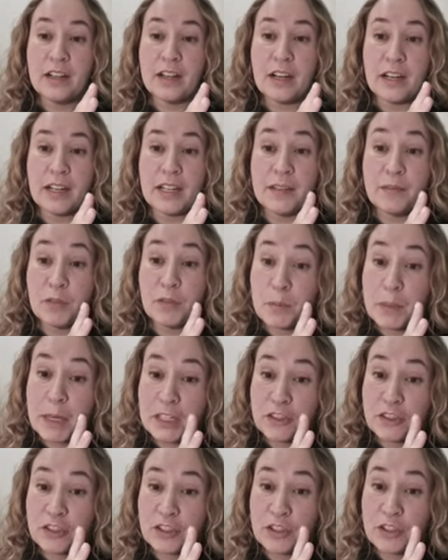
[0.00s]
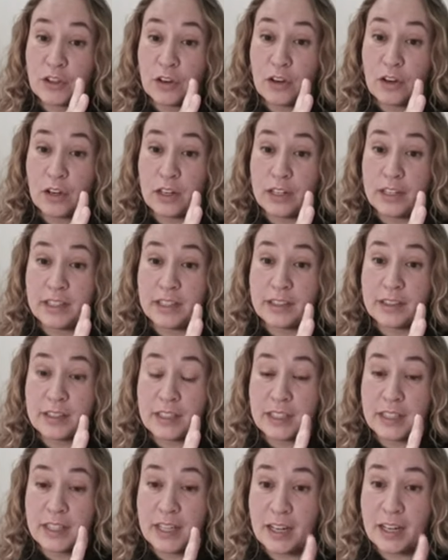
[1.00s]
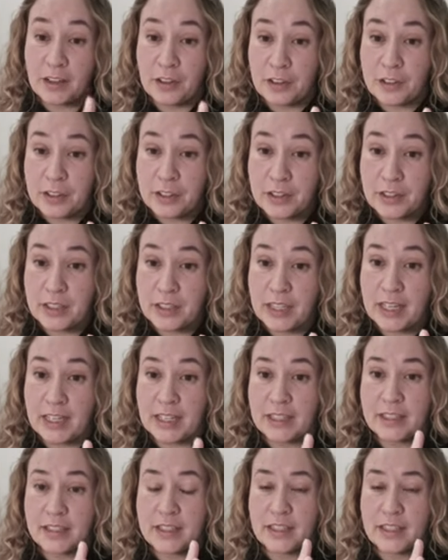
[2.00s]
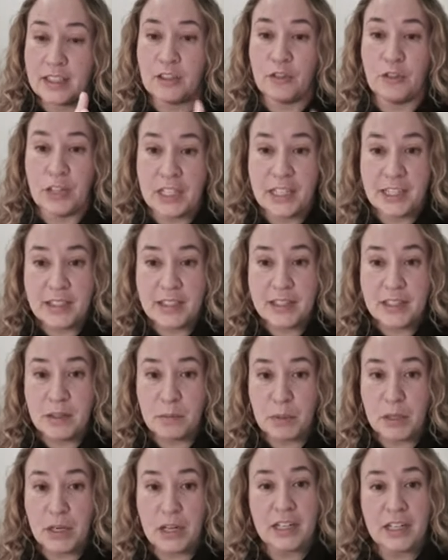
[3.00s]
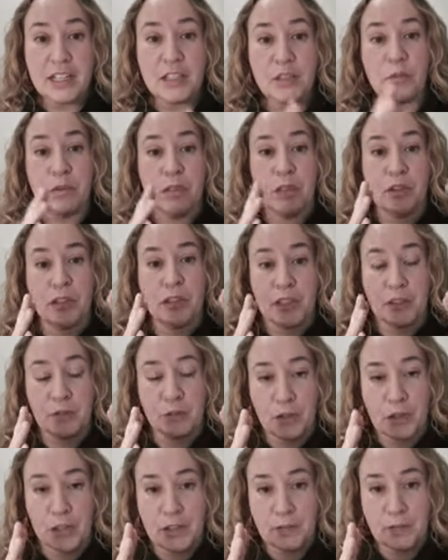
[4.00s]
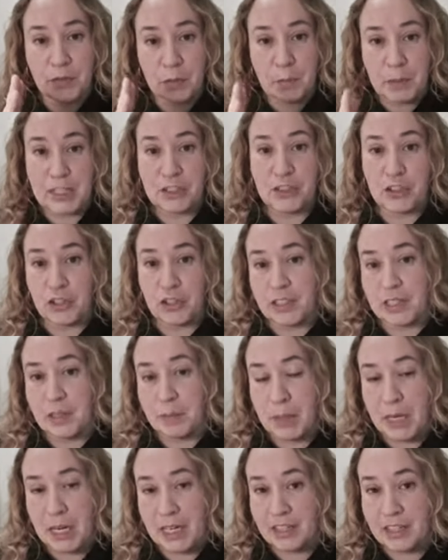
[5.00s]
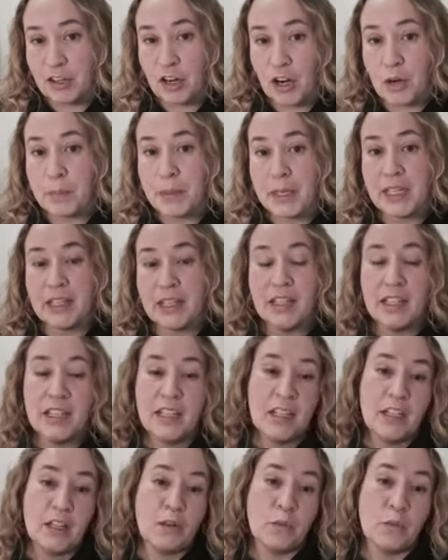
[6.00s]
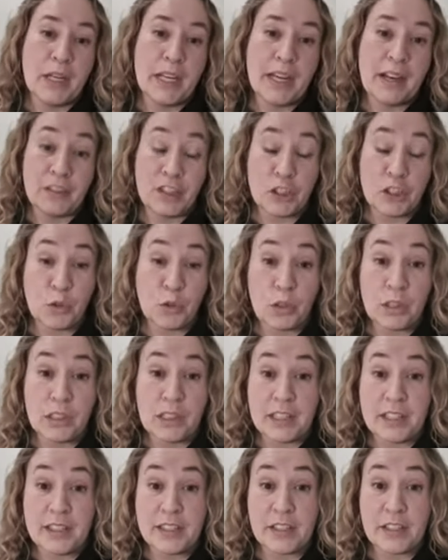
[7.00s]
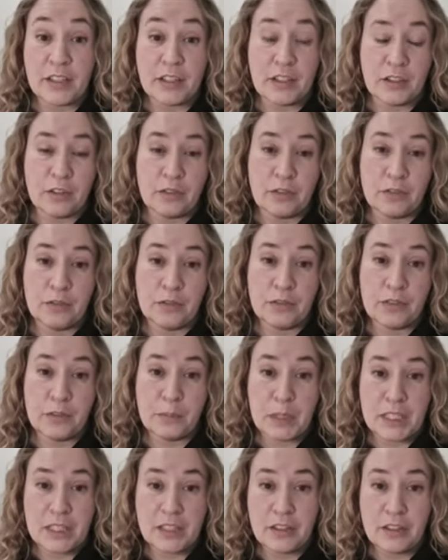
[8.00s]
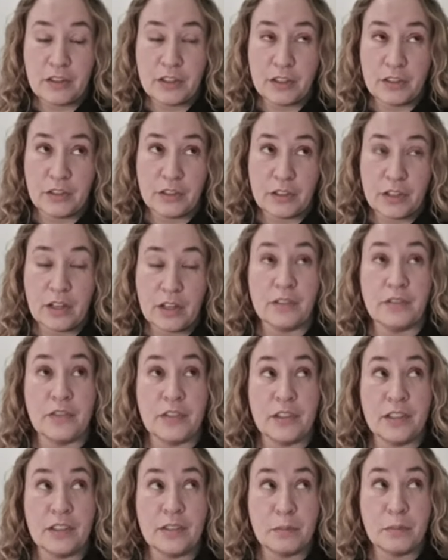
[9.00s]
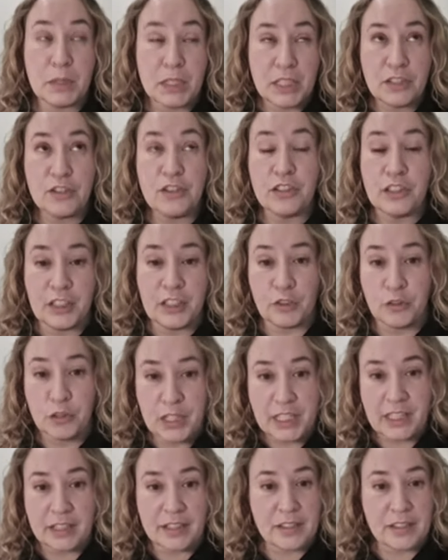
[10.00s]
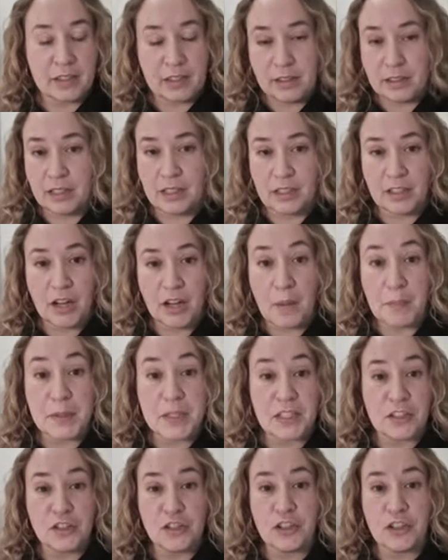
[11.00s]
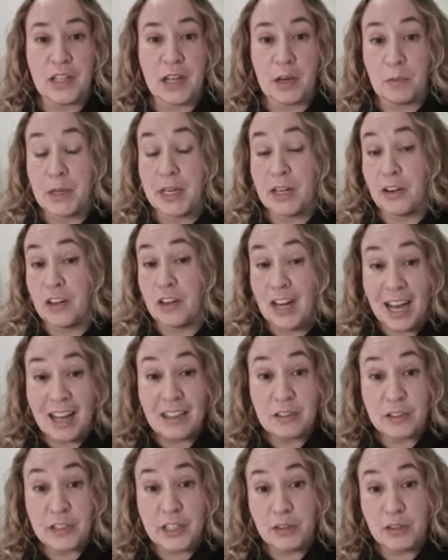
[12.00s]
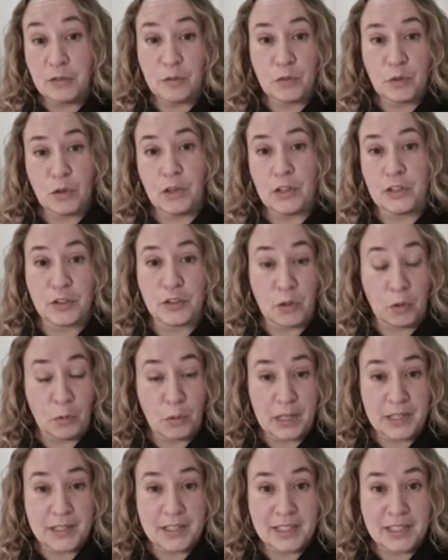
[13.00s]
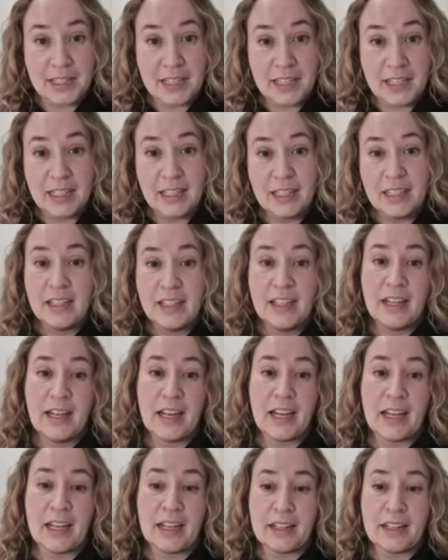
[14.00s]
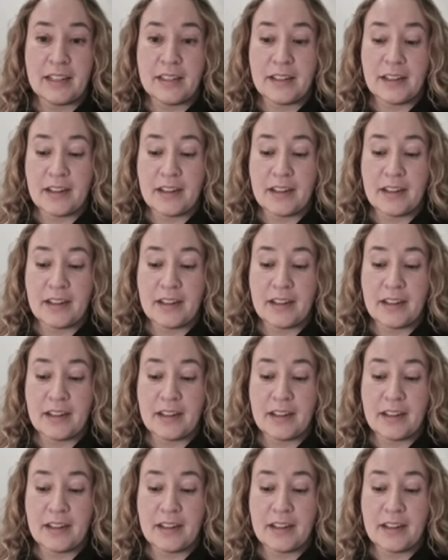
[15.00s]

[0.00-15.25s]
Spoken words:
information on the health and ingredients in a product. We're looking for information on the embodied carbon. We have a short list of material ingredients, a composition that we are not looking for and don't want to see. And